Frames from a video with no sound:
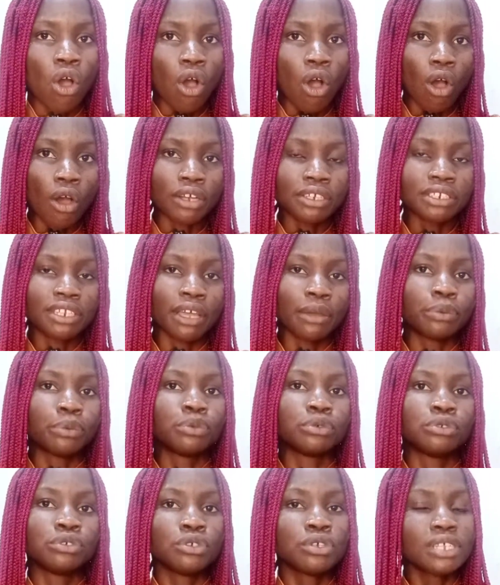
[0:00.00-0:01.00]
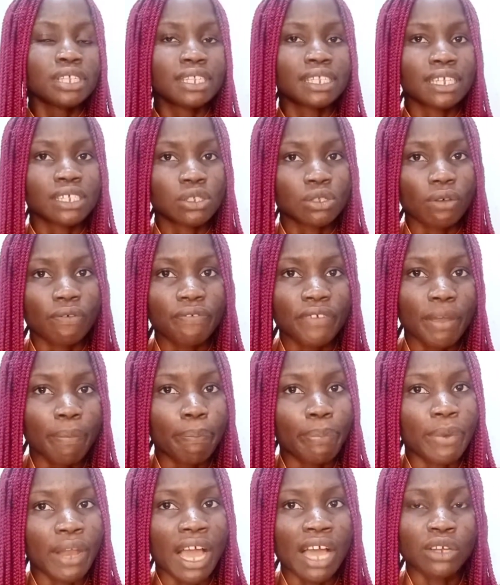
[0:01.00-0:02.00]
or they will use the survey
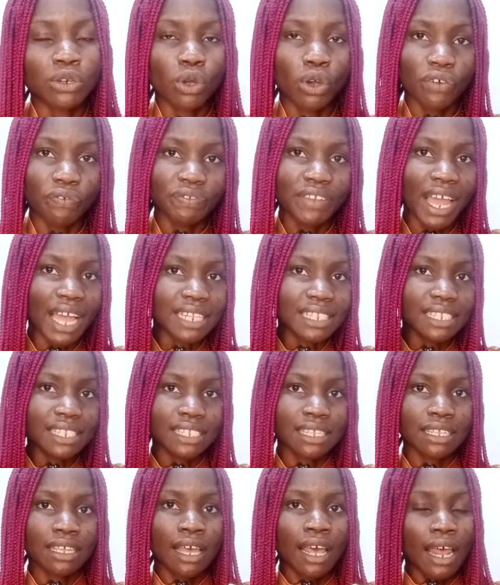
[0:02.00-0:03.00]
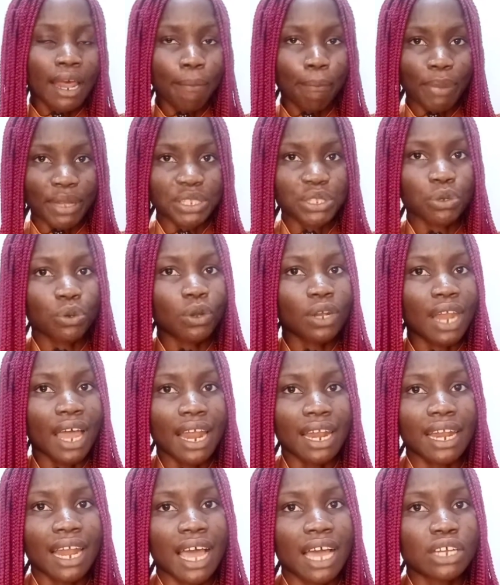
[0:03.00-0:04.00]
plan of that
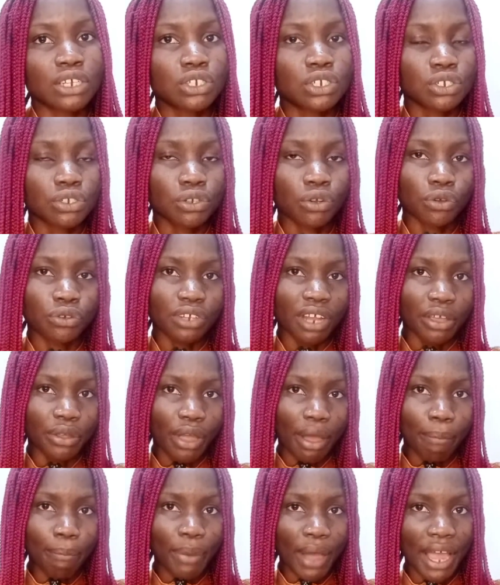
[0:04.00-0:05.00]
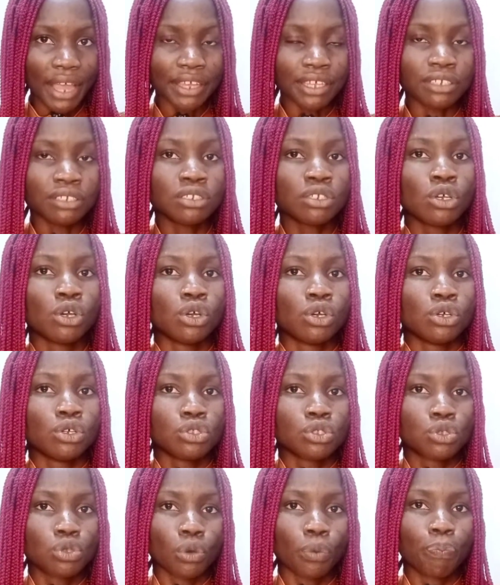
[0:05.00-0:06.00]
particular land that you are buying
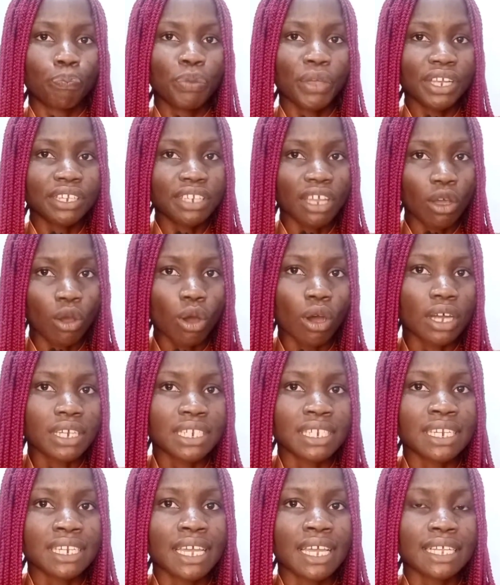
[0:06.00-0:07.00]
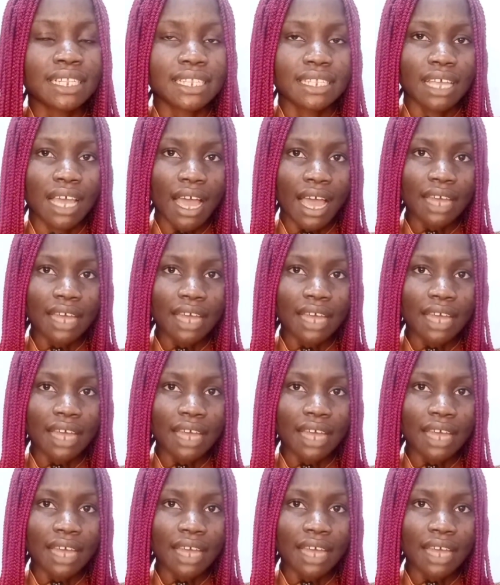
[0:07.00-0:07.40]
to pick the coordinates